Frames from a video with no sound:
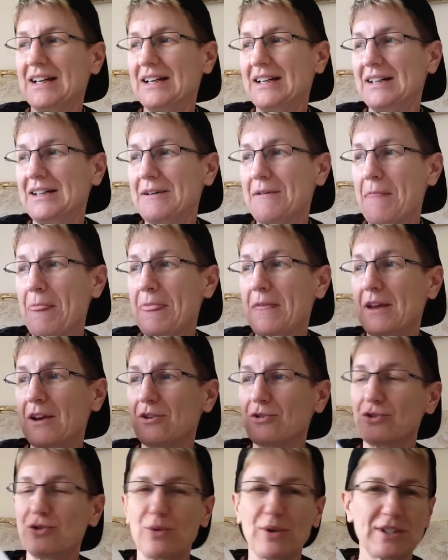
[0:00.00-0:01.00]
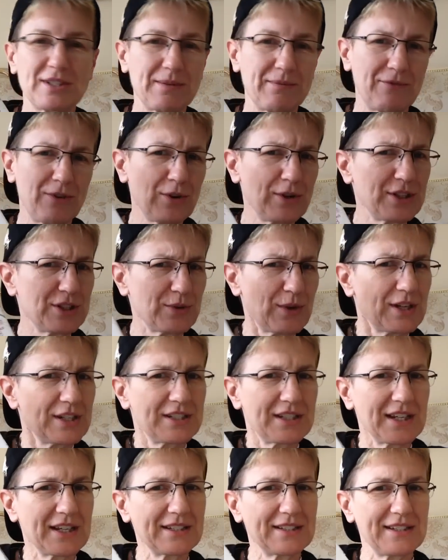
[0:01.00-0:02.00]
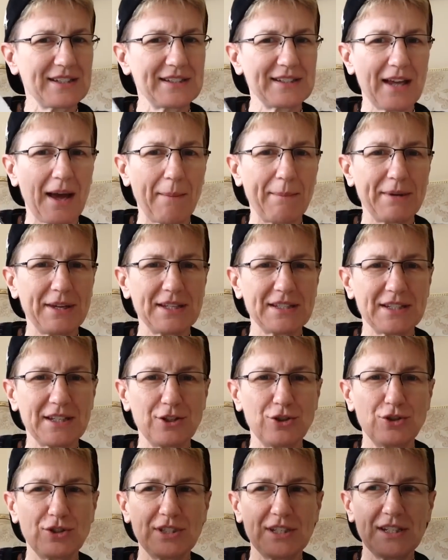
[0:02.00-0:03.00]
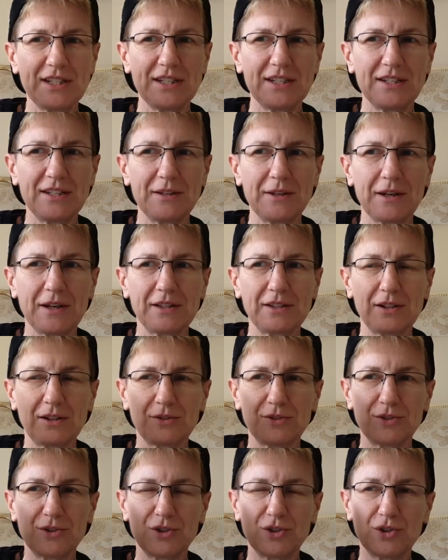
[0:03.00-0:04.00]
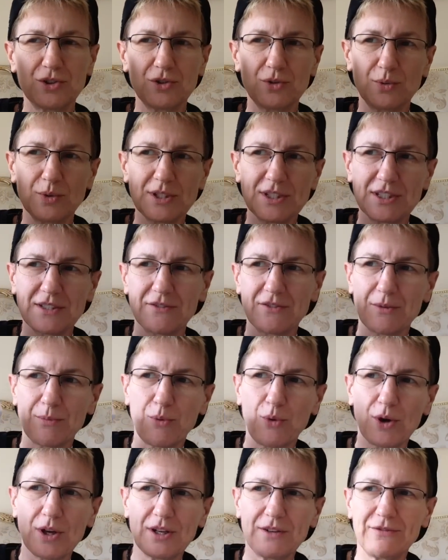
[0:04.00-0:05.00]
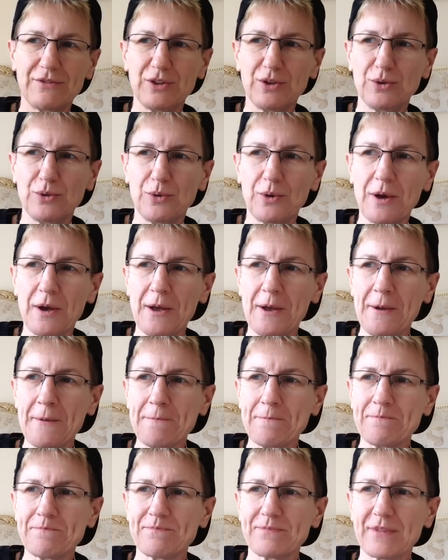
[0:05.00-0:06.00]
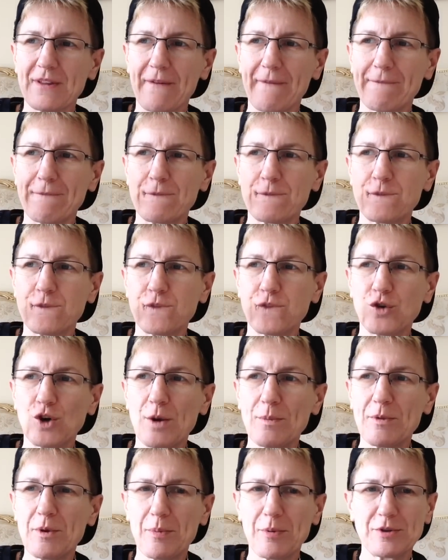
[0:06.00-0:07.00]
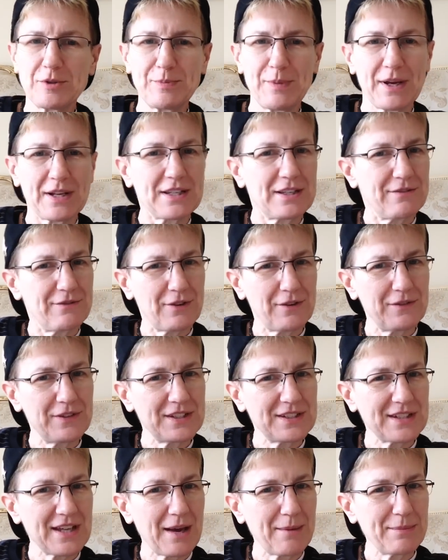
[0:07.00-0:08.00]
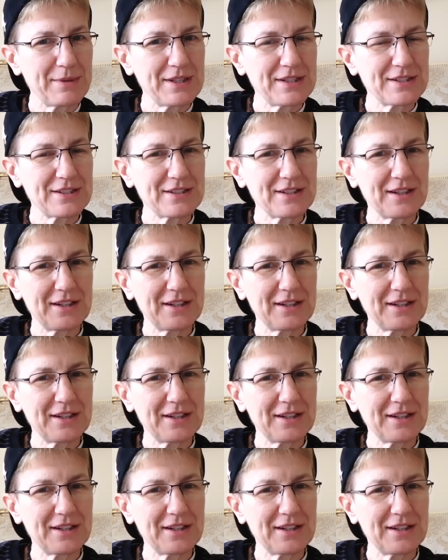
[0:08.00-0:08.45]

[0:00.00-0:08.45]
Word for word: Uh, they are doing some very strange things, these zombies, and you see a little twist of the point of view from the perspective of these zombies.